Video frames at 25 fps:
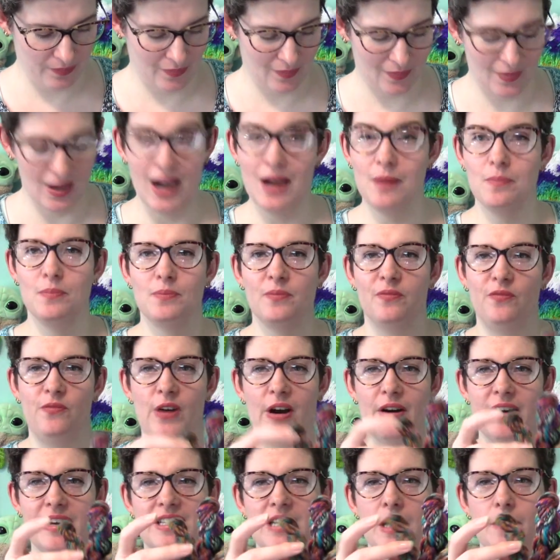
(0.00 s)
I'm
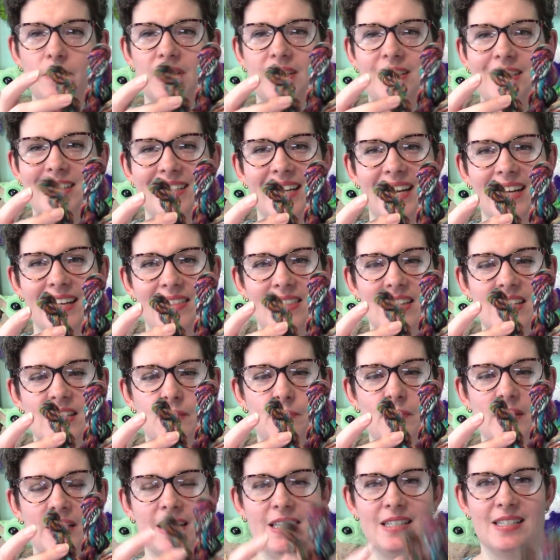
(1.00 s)
very tempted to take this
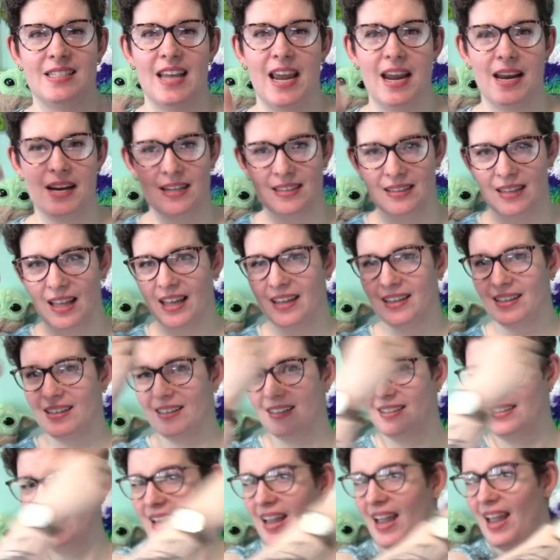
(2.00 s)
mini skein and like
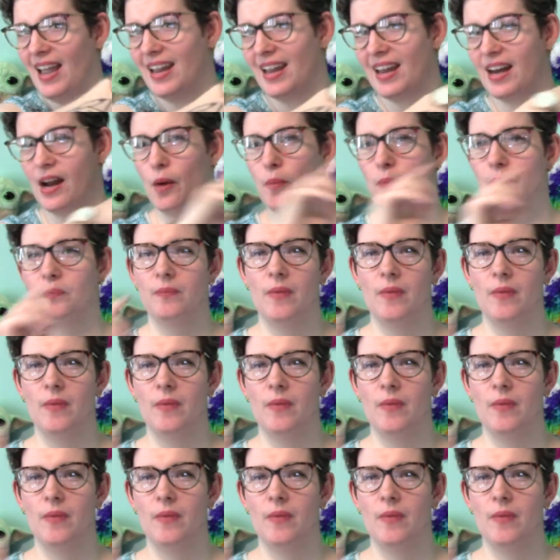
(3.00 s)
hang it up